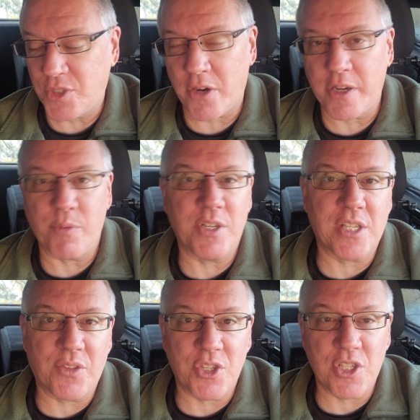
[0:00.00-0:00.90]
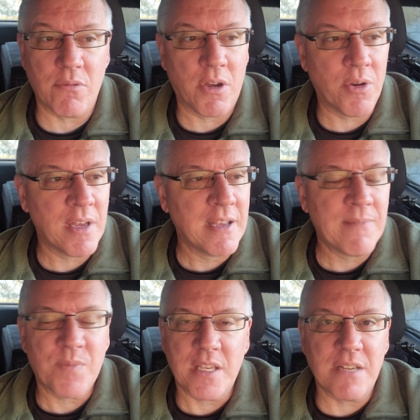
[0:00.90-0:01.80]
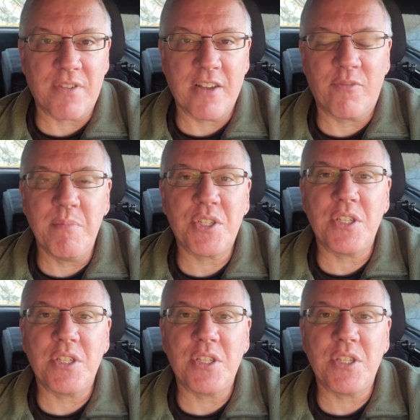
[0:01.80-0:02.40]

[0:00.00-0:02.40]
it's already reset to 0. If I've missed